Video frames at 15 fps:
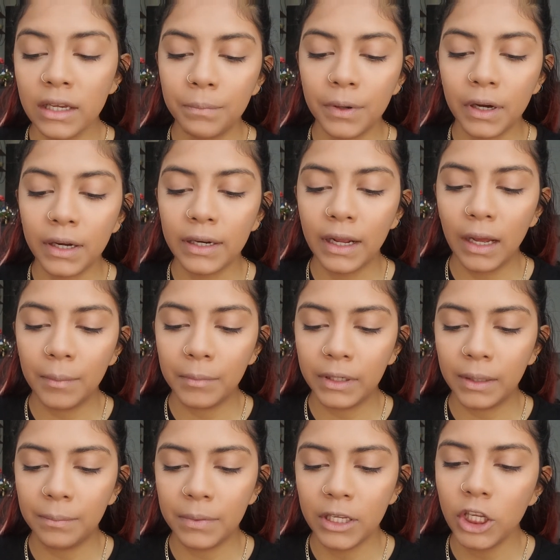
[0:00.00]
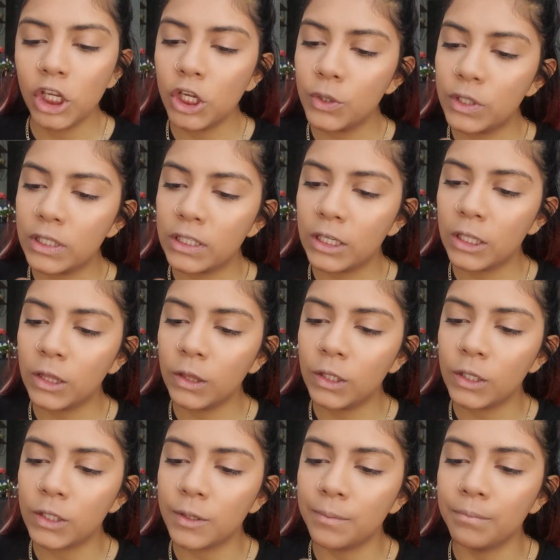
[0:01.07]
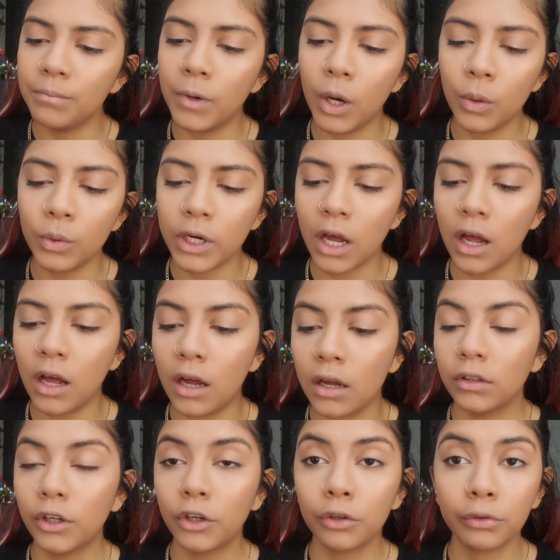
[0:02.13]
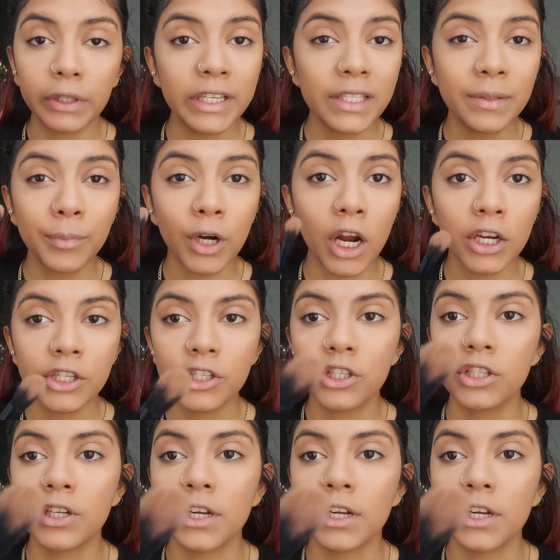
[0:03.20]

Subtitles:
but I'm going to be using this Moda crease brush.